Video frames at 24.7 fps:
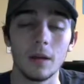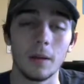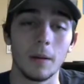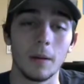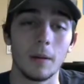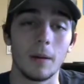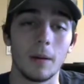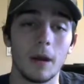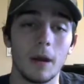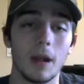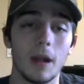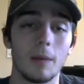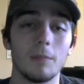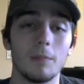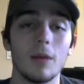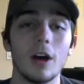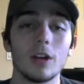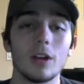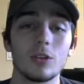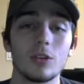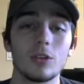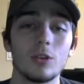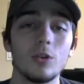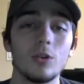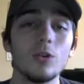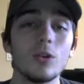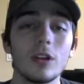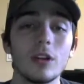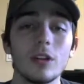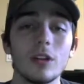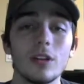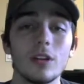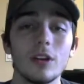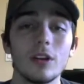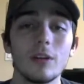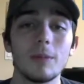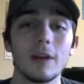And I'm not too
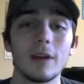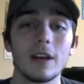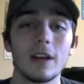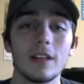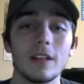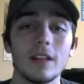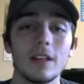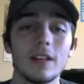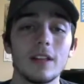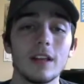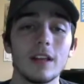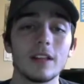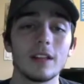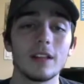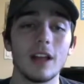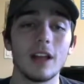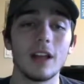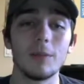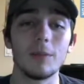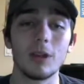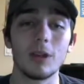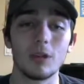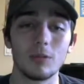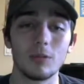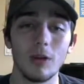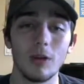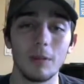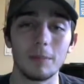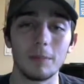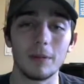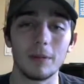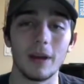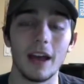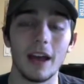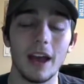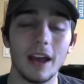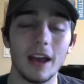concerned because this does allow me to swap
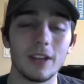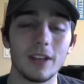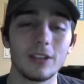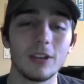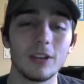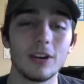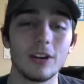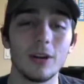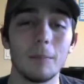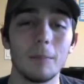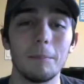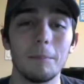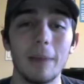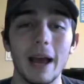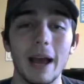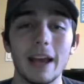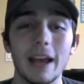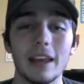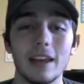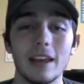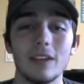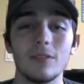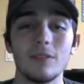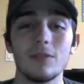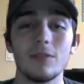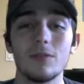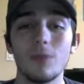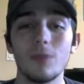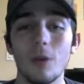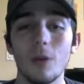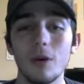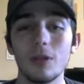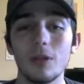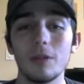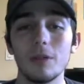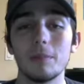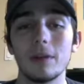Excadrill back in
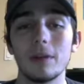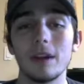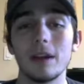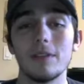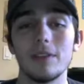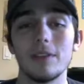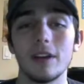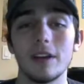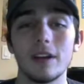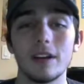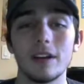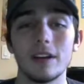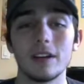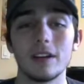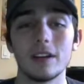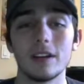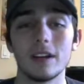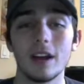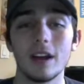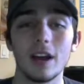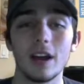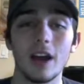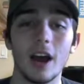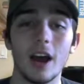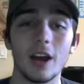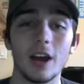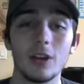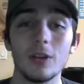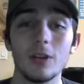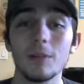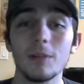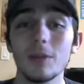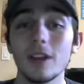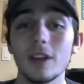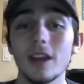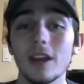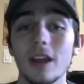for the Braviary. I am
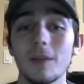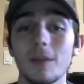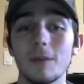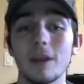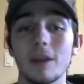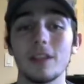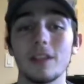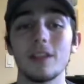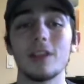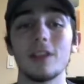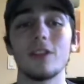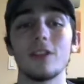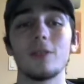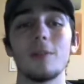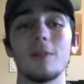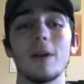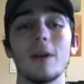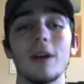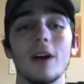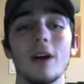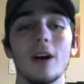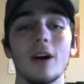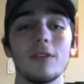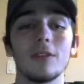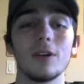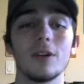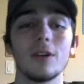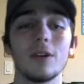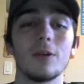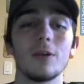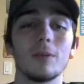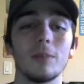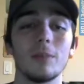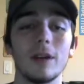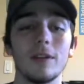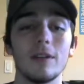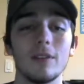going to get my Citrus Berry off here
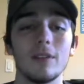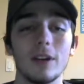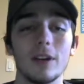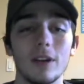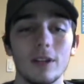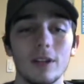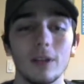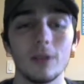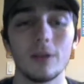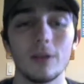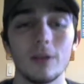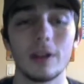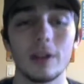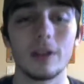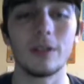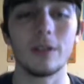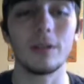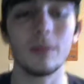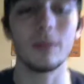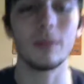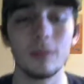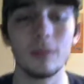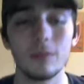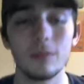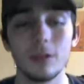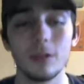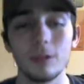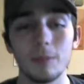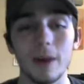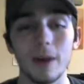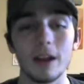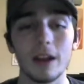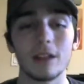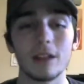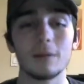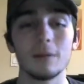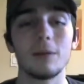with Braviary though, which is
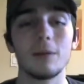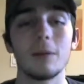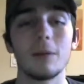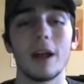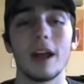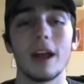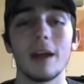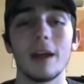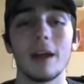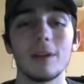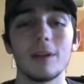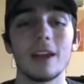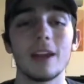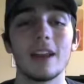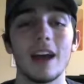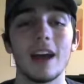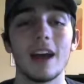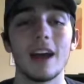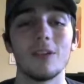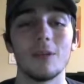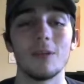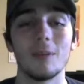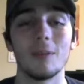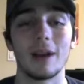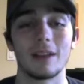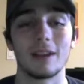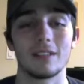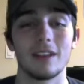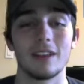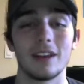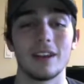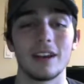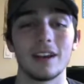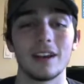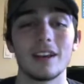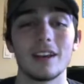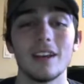respectable, but I am going to die to a Max
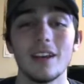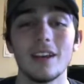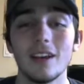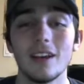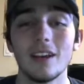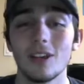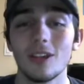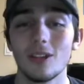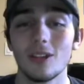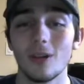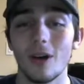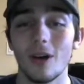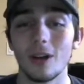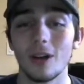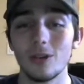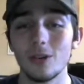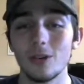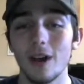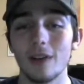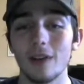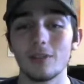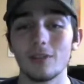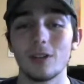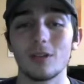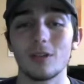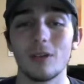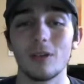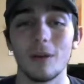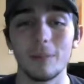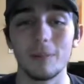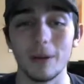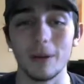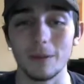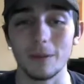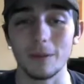Lightning. So I do have to swap out.